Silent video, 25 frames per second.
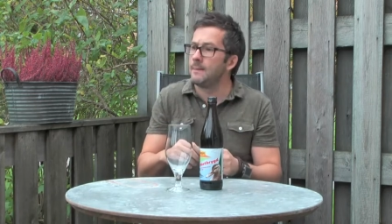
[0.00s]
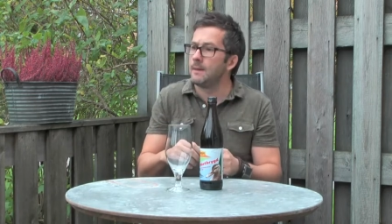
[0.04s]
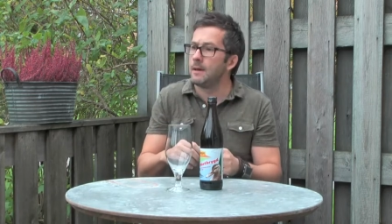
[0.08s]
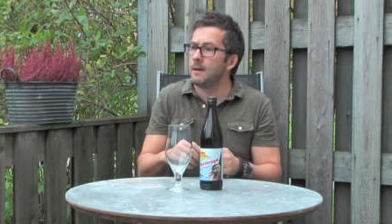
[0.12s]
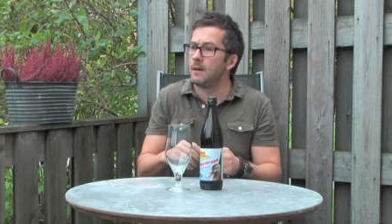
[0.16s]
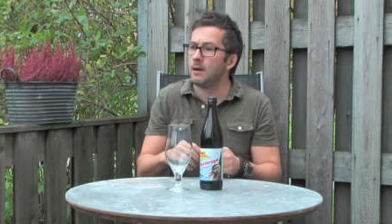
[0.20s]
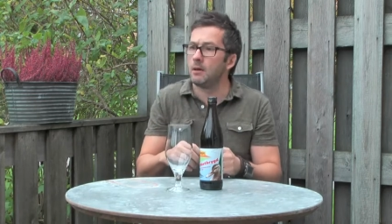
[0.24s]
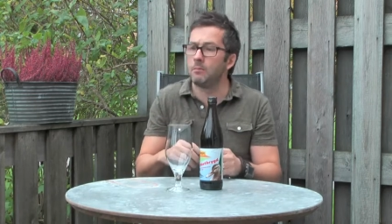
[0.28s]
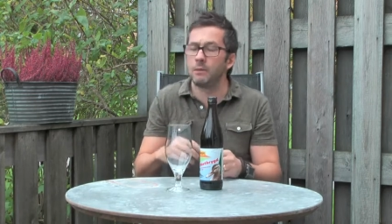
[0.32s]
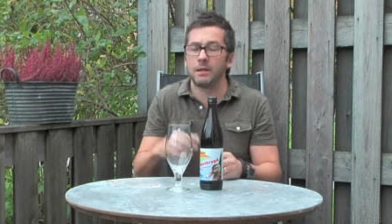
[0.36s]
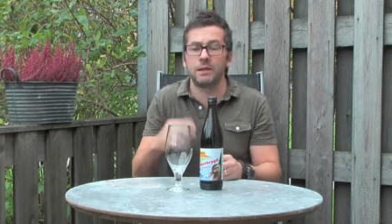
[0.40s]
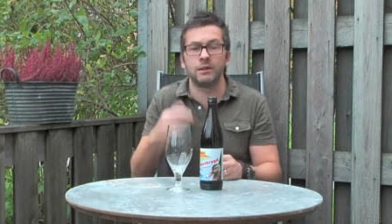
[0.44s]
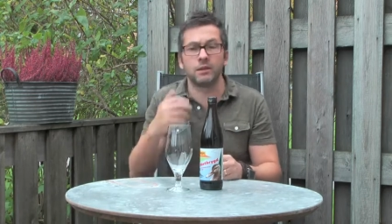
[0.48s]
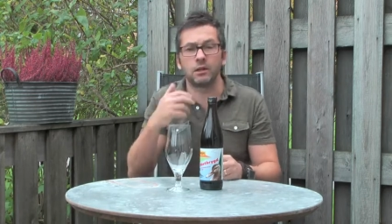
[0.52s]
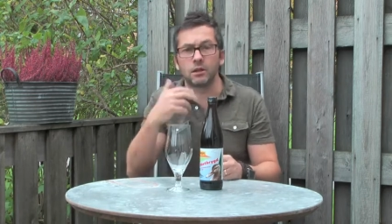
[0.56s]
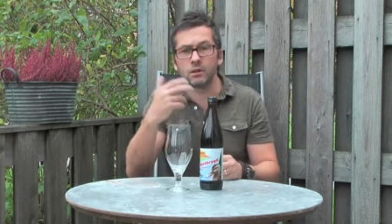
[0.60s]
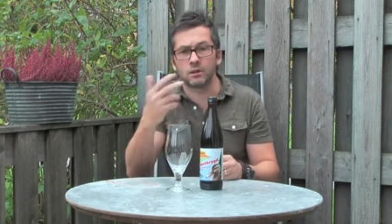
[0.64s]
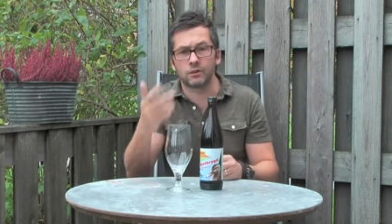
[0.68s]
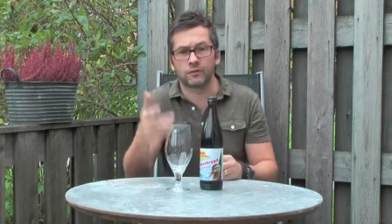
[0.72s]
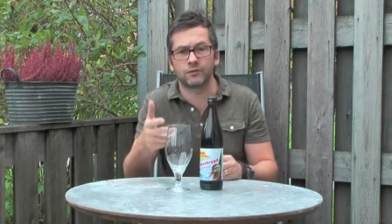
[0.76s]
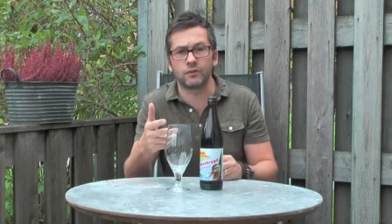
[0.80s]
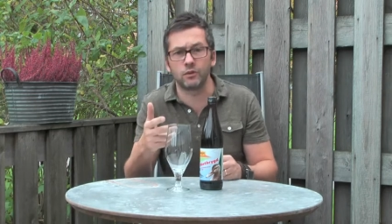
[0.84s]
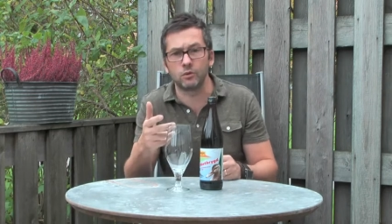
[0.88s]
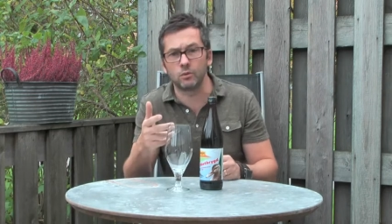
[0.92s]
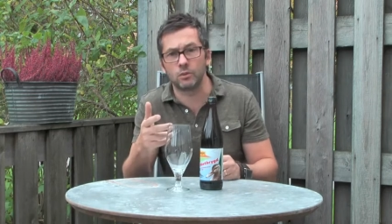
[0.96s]
um, in the
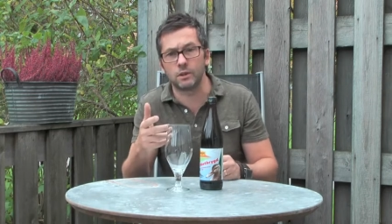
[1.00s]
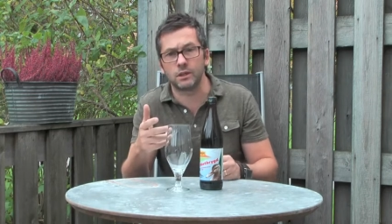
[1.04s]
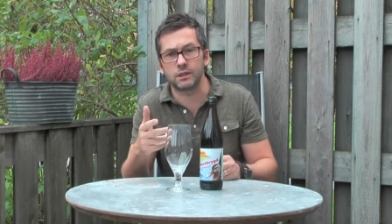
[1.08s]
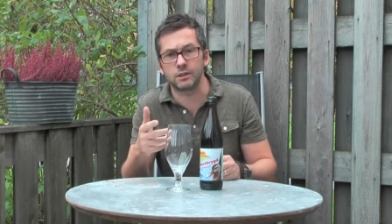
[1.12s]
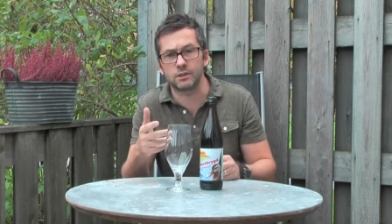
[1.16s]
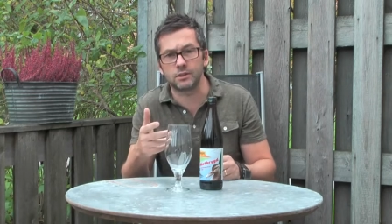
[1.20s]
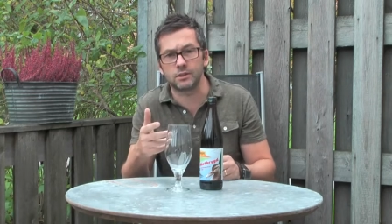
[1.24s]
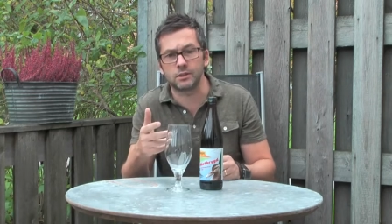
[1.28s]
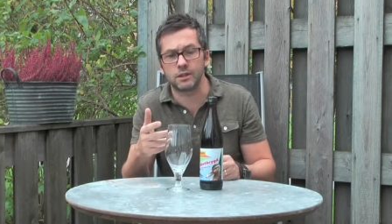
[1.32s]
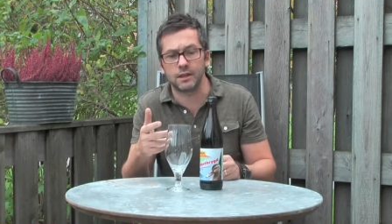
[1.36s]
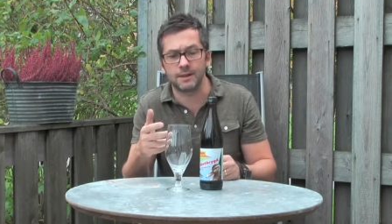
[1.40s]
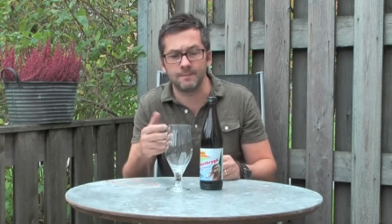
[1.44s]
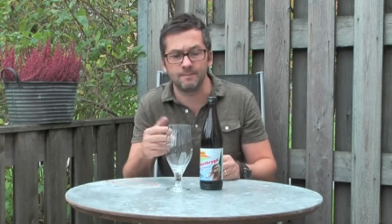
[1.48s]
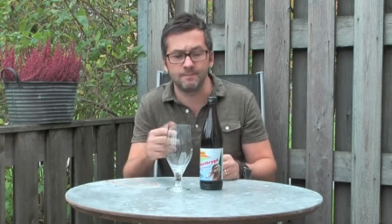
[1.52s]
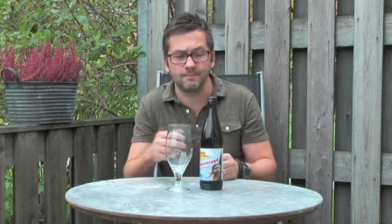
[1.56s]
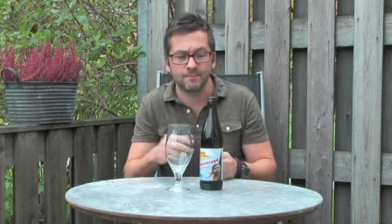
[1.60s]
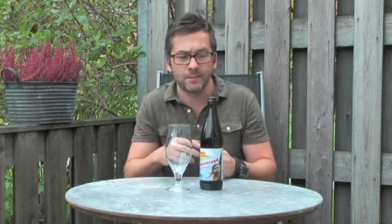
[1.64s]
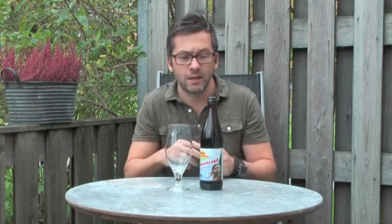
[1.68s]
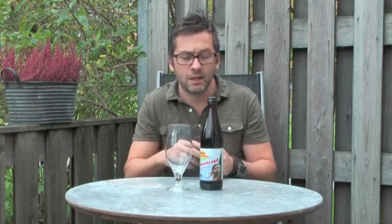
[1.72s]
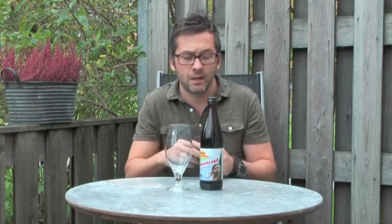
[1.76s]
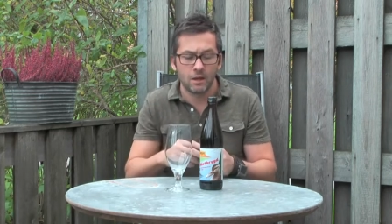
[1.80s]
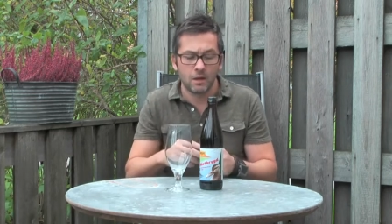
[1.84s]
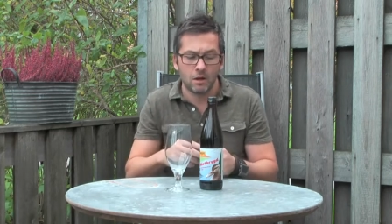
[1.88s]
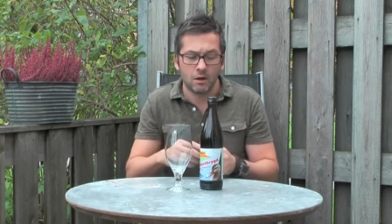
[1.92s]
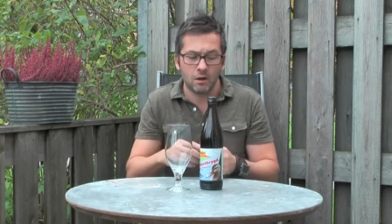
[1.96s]
last few weeks. Yeah,
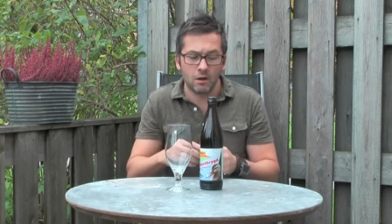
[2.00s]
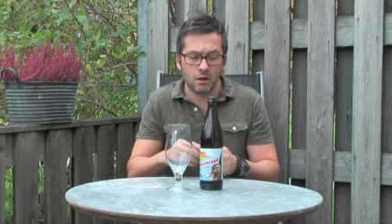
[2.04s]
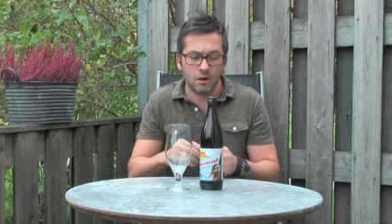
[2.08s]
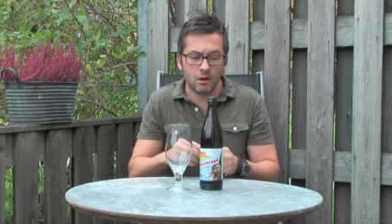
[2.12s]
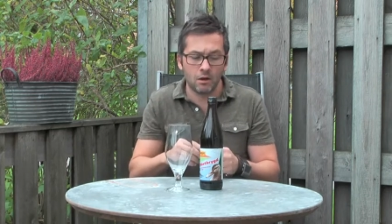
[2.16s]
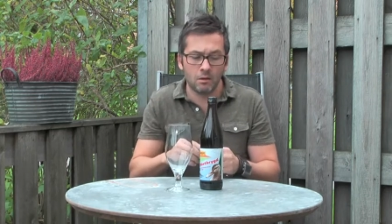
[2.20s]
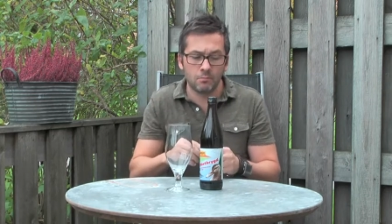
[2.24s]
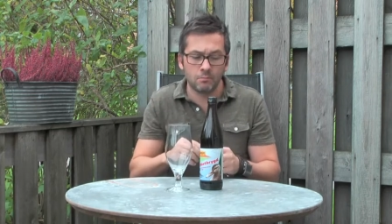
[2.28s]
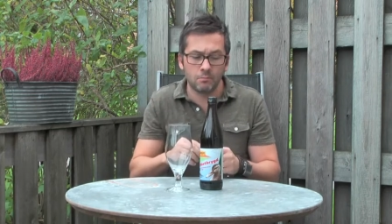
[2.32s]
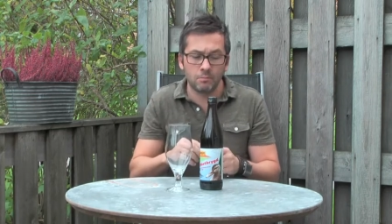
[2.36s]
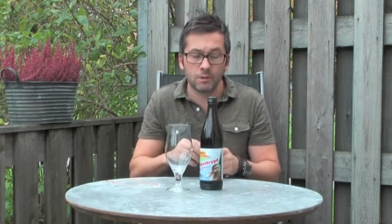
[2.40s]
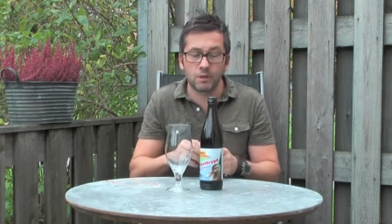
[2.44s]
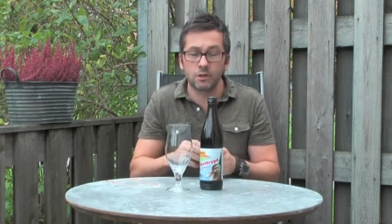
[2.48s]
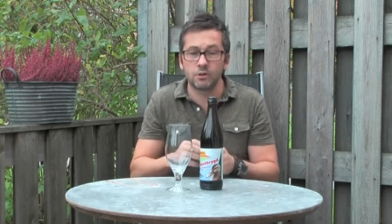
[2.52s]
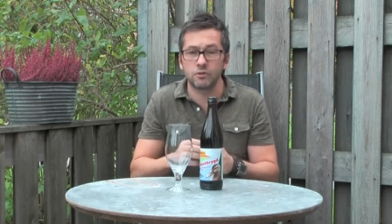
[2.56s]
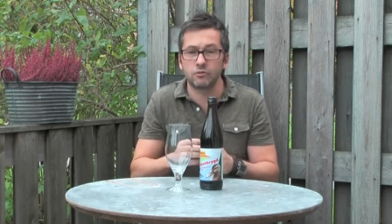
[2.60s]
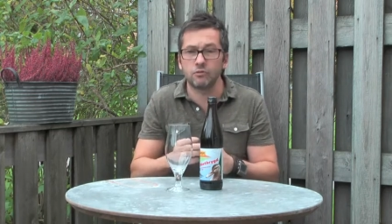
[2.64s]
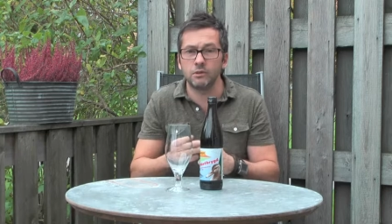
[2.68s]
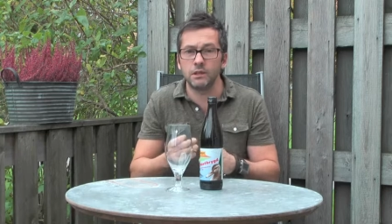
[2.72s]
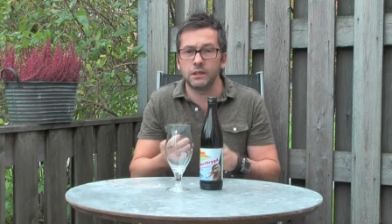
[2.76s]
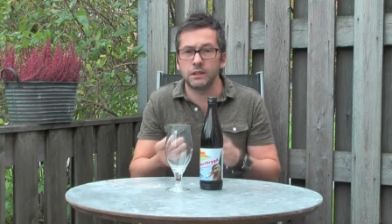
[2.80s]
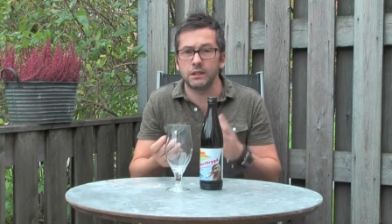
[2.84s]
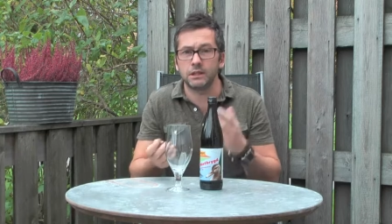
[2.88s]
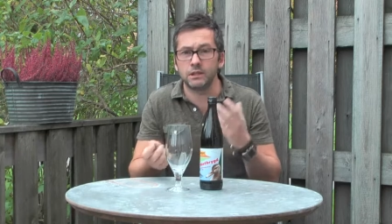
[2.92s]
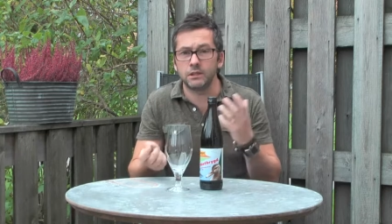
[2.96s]
um, because
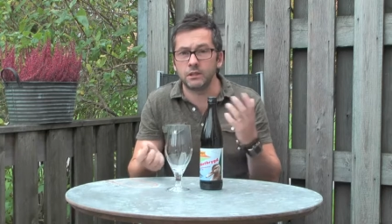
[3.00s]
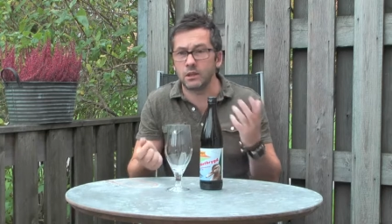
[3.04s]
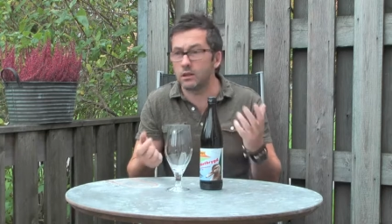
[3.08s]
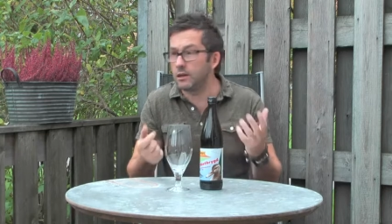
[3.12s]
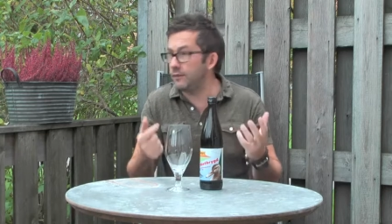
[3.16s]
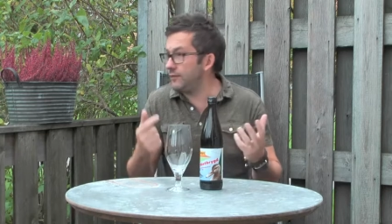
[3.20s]
really, you know,